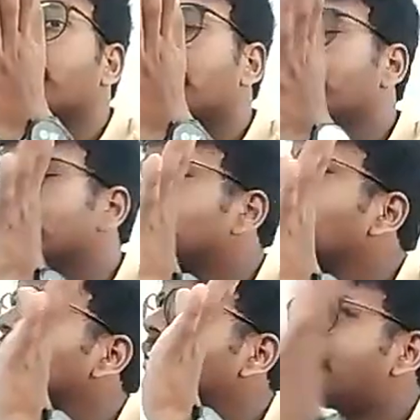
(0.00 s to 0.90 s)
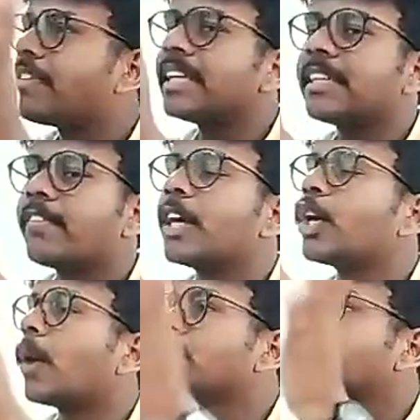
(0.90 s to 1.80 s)
discussed several
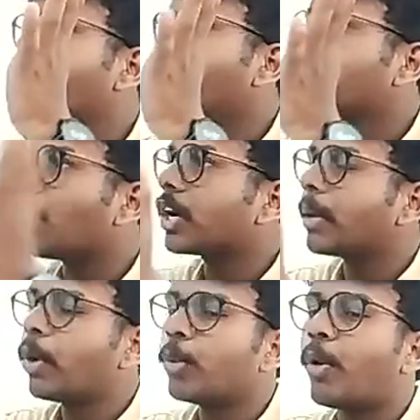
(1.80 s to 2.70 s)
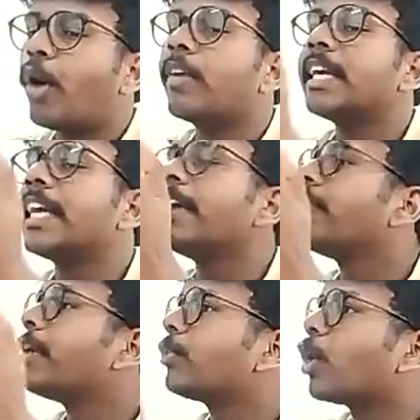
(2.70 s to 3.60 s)
topics. We have talked about poverty. We
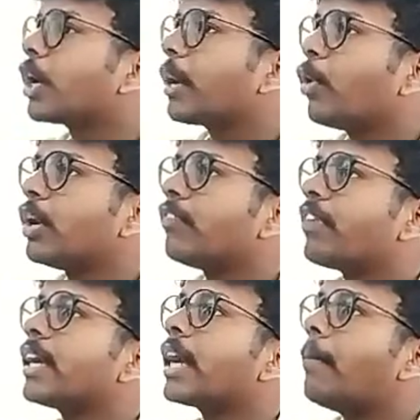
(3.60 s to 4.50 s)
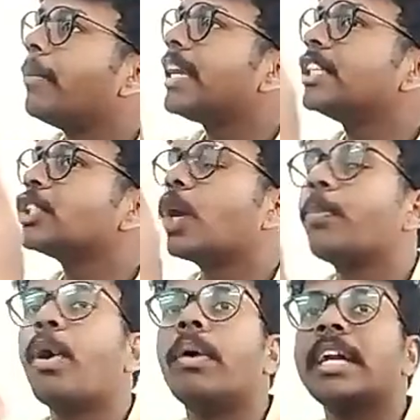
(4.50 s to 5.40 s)
have talked about different committees on
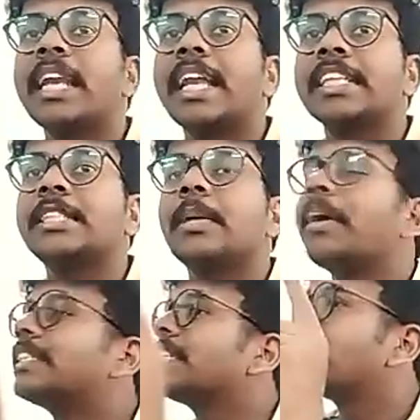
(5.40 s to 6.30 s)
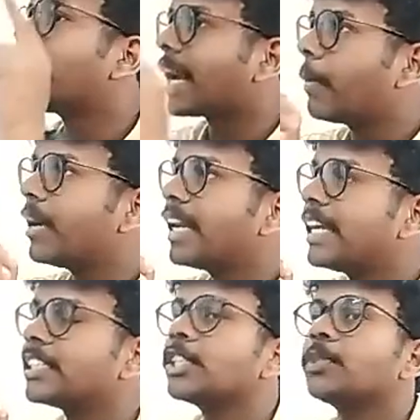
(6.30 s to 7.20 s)
poverty line estimation, the
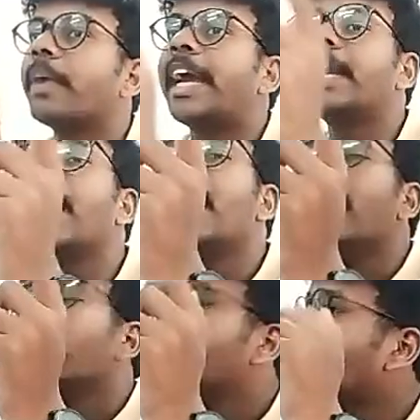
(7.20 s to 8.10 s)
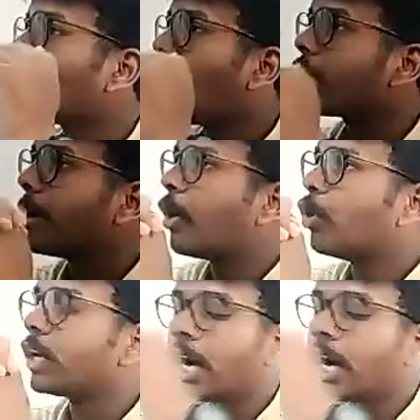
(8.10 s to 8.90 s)
recommendations made. We have talked about,